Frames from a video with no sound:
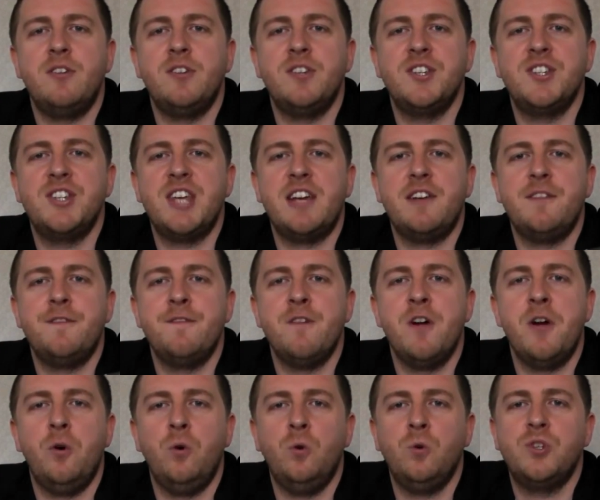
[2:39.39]
on the 2nd
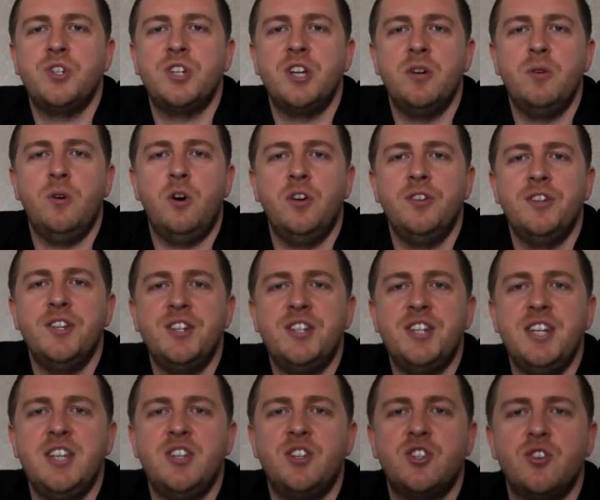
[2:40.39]
fret also on the
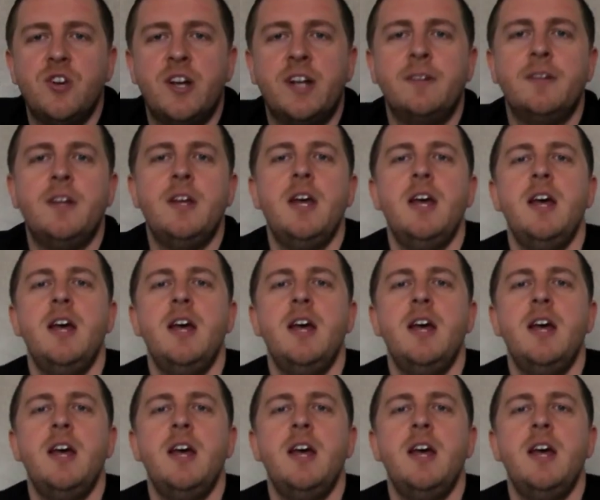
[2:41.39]
D string.